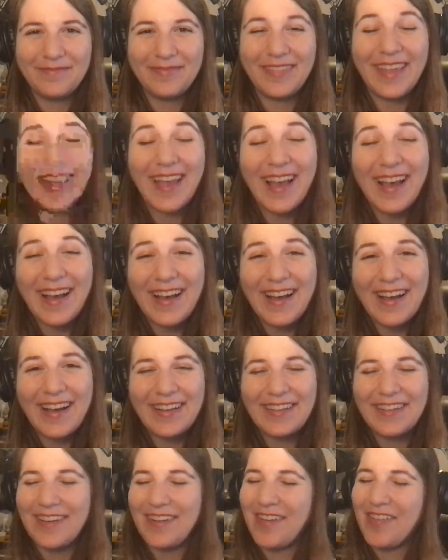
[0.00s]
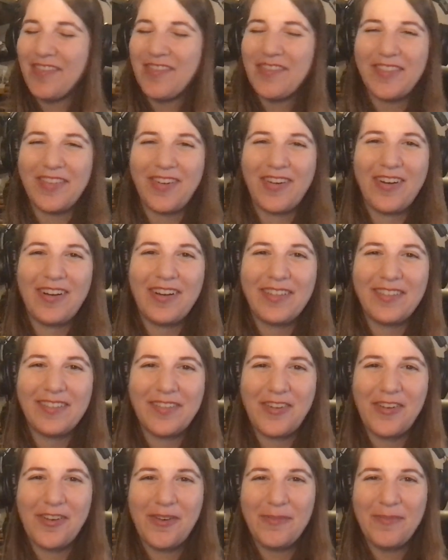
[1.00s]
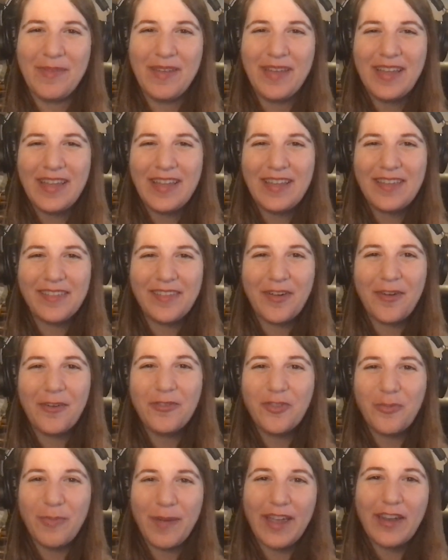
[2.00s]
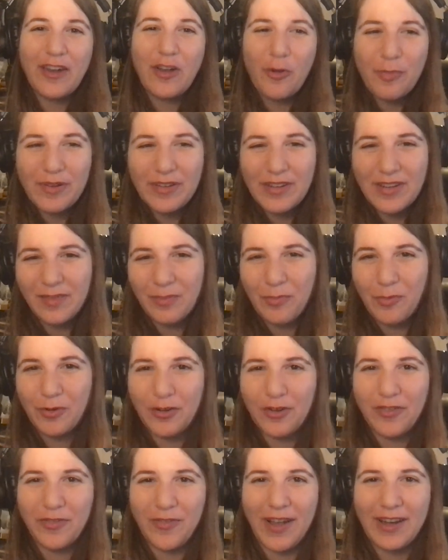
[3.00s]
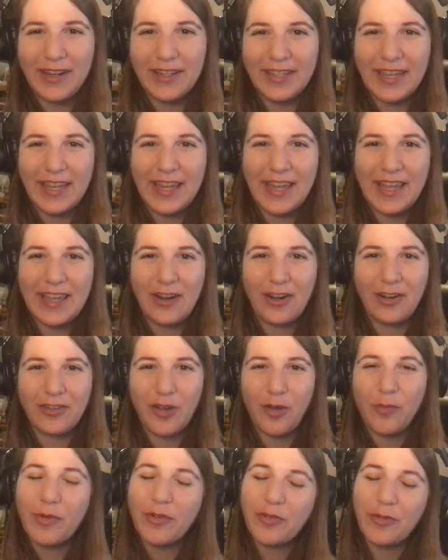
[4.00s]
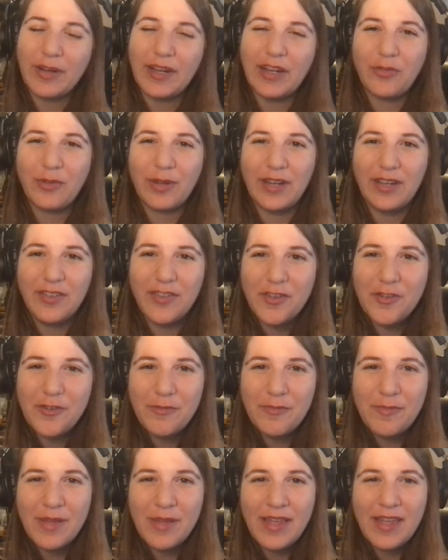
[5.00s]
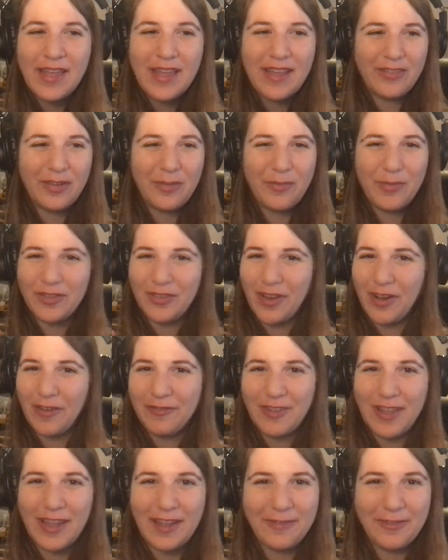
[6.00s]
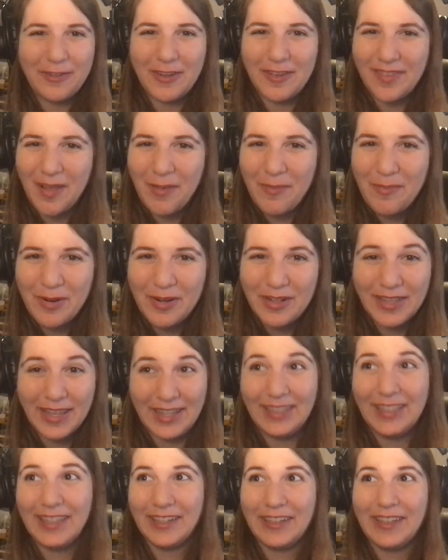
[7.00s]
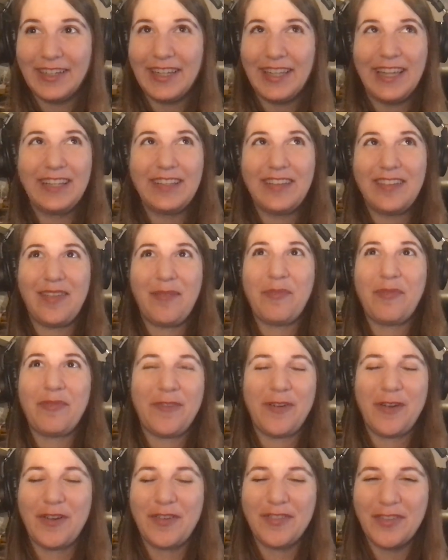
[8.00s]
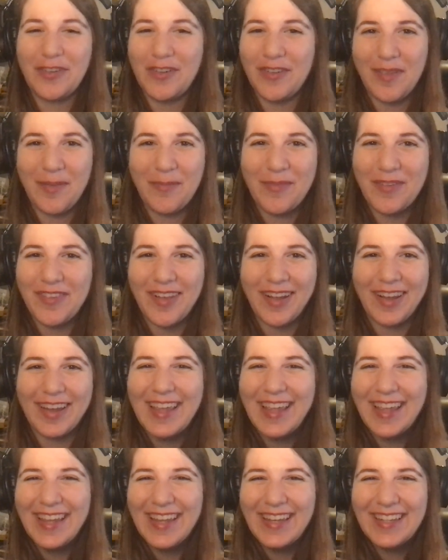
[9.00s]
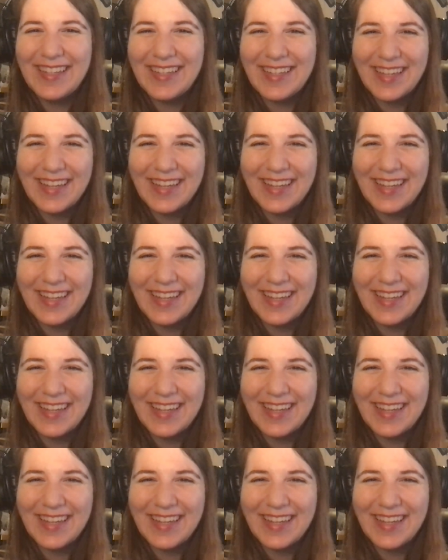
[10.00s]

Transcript: Yeah, no, it was awesome. So Japan opened its borders finally in October 2022. We booked our flight for December, like literally like December 1st or December 2nd.